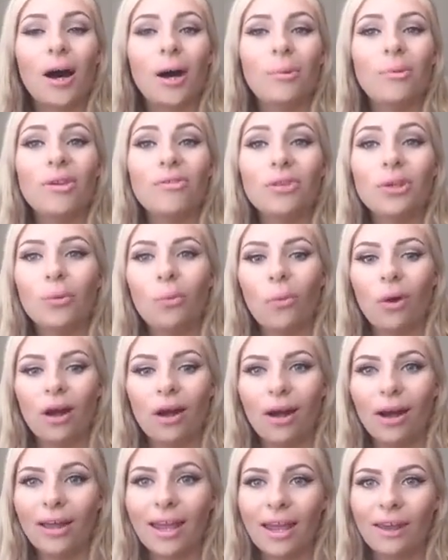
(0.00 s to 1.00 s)
If you
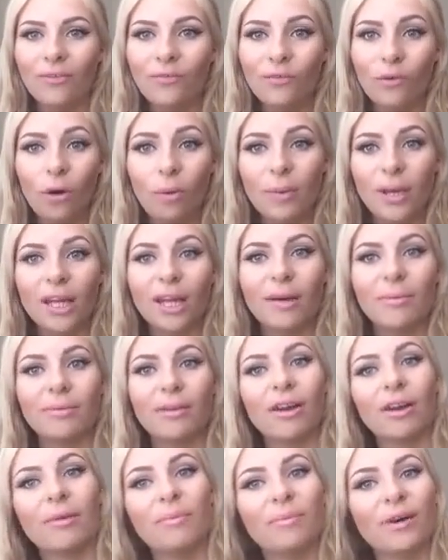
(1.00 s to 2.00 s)
want a full makeup
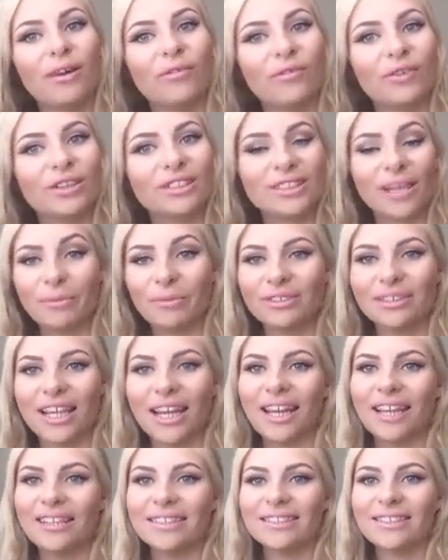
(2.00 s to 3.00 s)
look but for summer
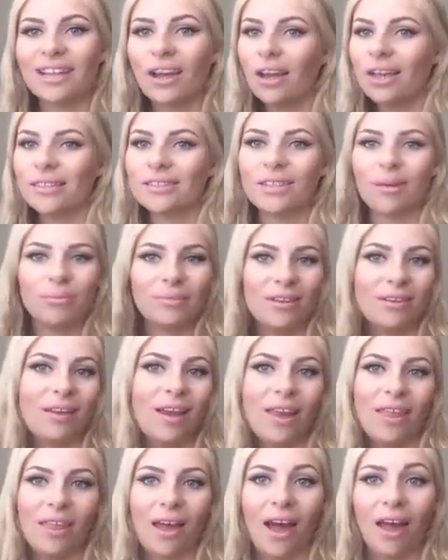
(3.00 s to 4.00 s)
days, something
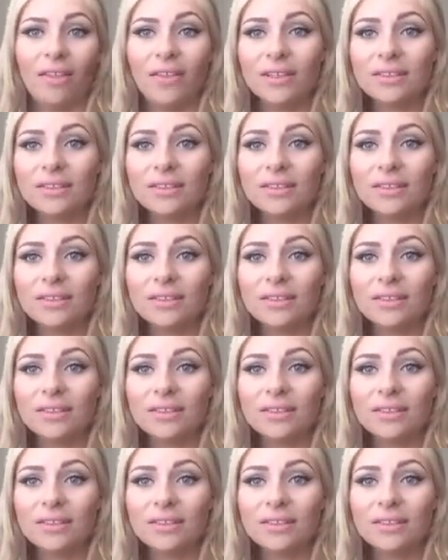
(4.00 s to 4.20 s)
like that.